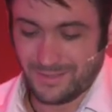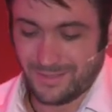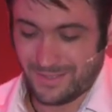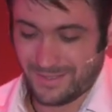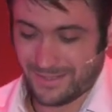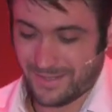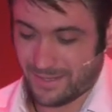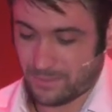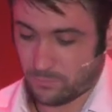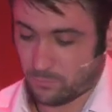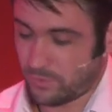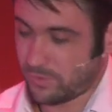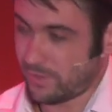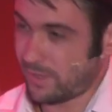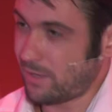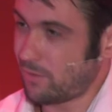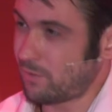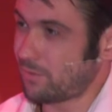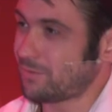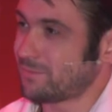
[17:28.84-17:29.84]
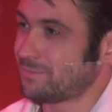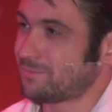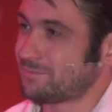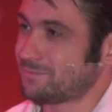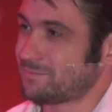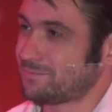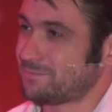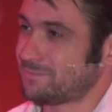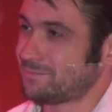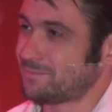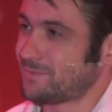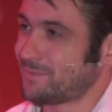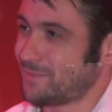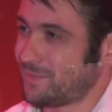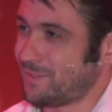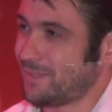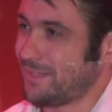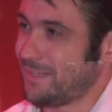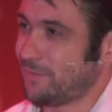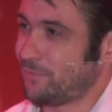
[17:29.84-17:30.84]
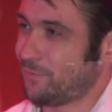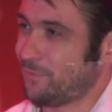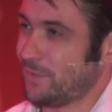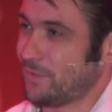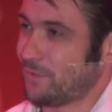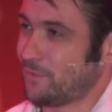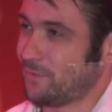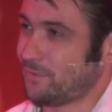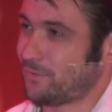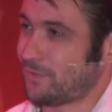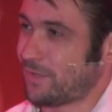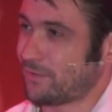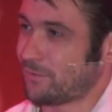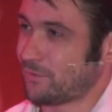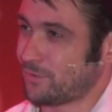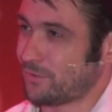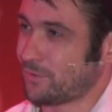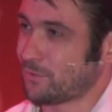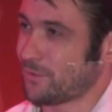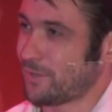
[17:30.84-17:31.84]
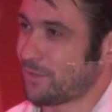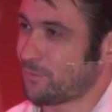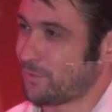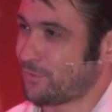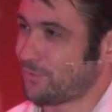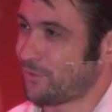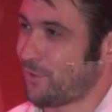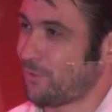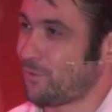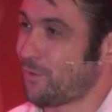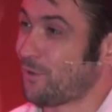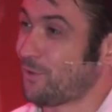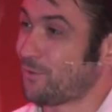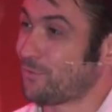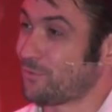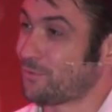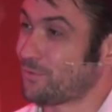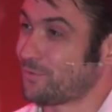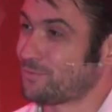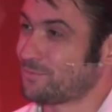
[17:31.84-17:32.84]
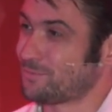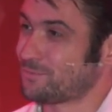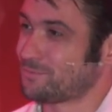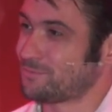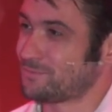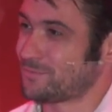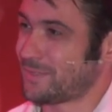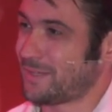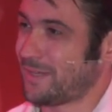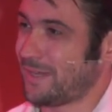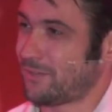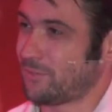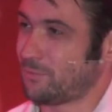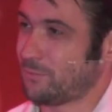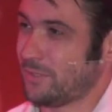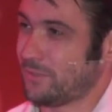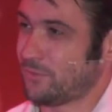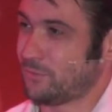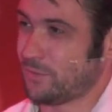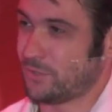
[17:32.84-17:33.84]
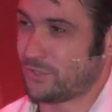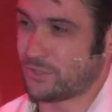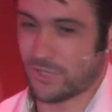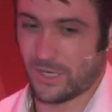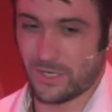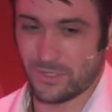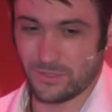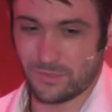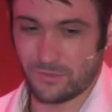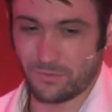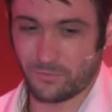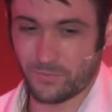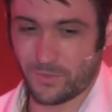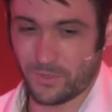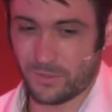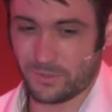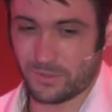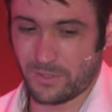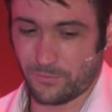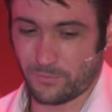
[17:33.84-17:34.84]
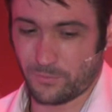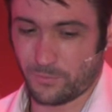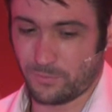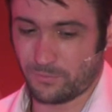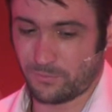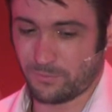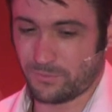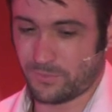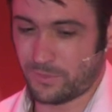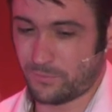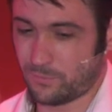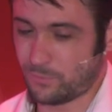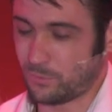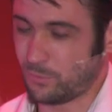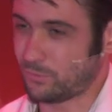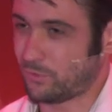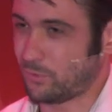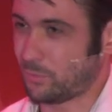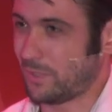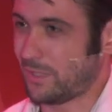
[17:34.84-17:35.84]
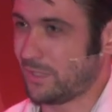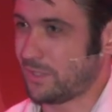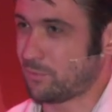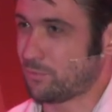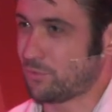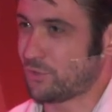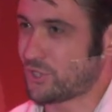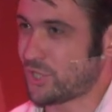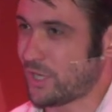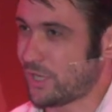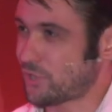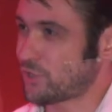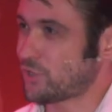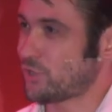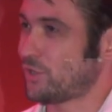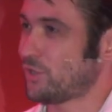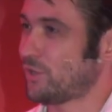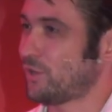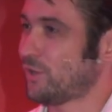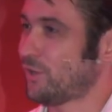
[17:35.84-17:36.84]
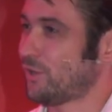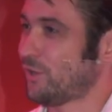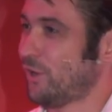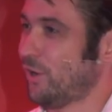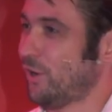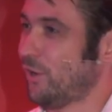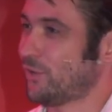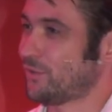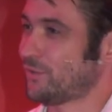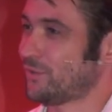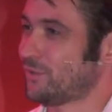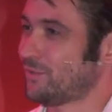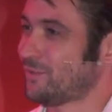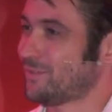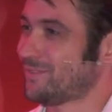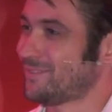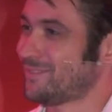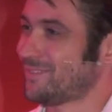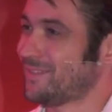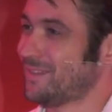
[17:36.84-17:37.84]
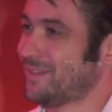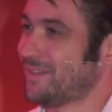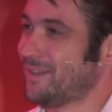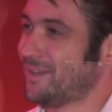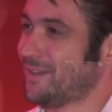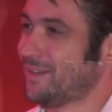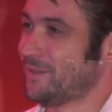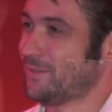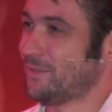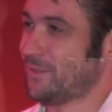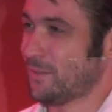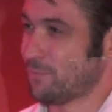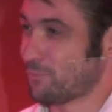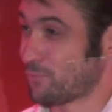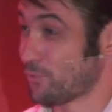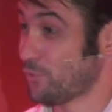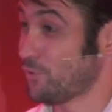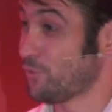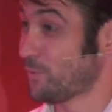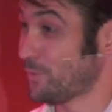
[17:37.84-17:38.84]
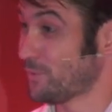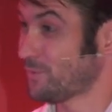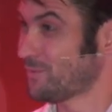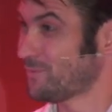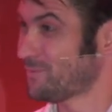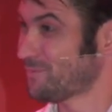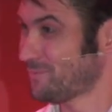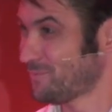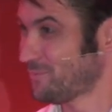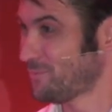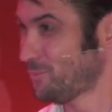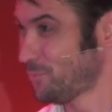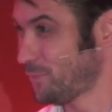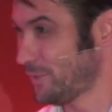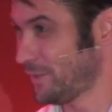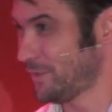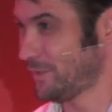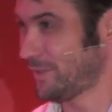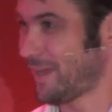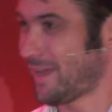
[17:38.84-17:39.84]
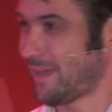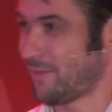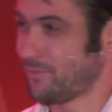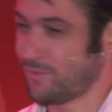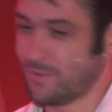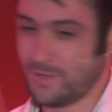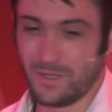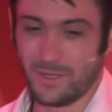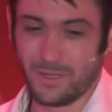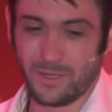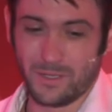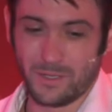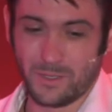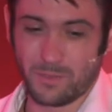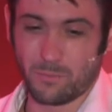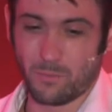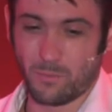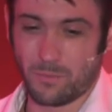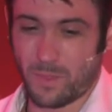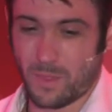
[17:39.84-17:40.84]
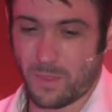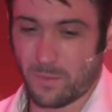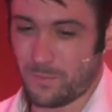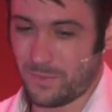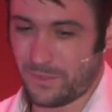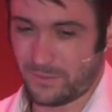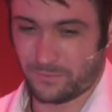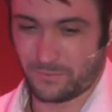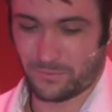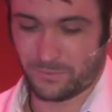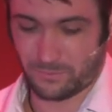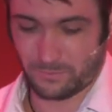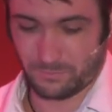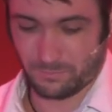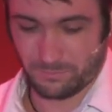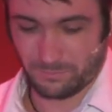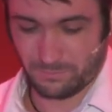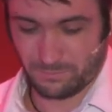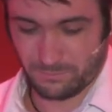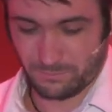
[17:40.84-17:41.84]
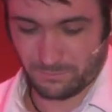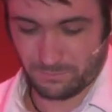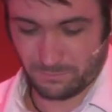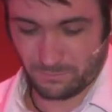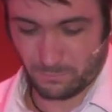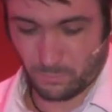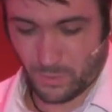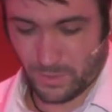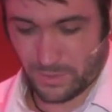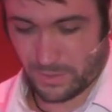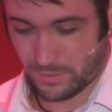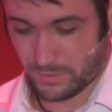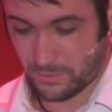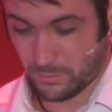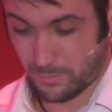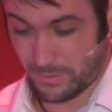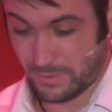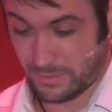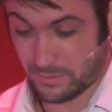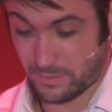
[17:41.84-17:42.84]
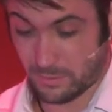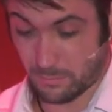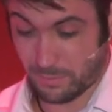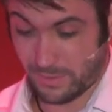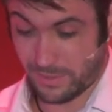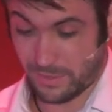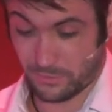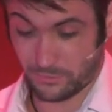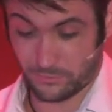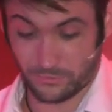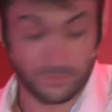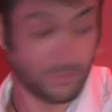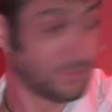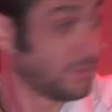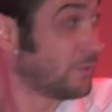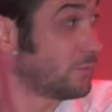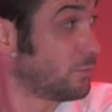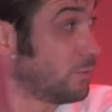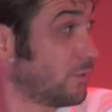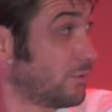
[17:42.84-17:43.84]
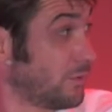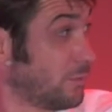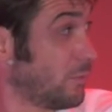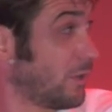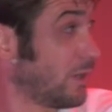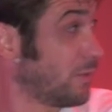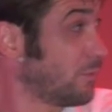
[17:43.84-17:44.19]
again, without leak figures as a direct result of gas meter exchanges, it's very difficult to make a projection on the improvement we could have. The best way I could make a comparison, and this was in my